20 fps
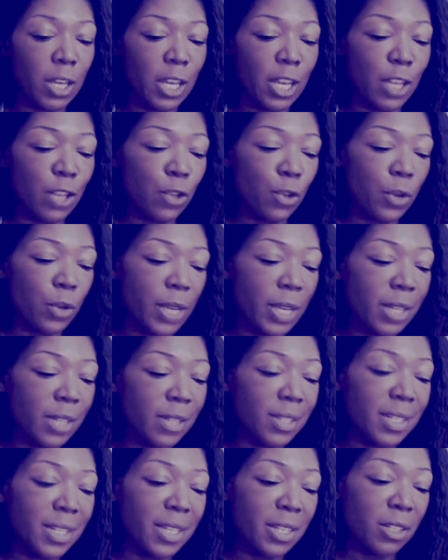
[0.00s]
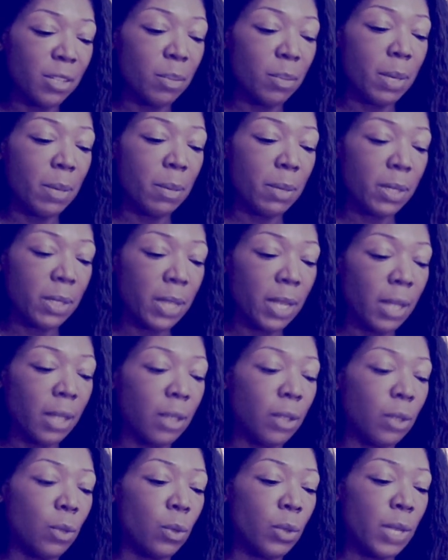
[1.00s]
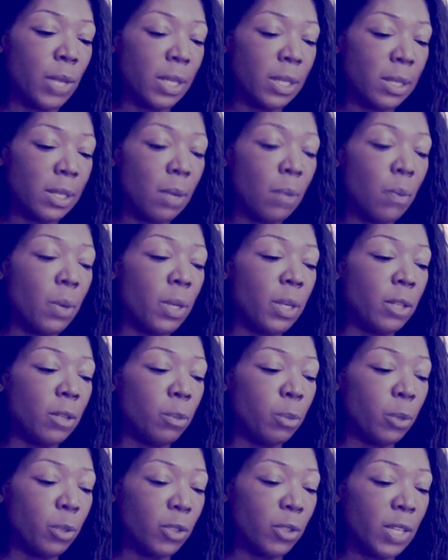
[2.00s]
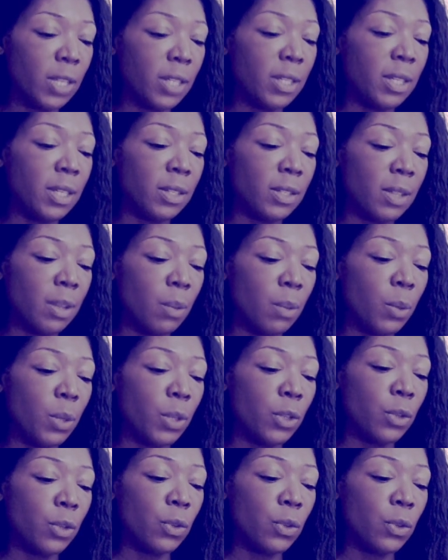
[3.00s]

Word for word: And your instincts may be telling you that someone is presenting someone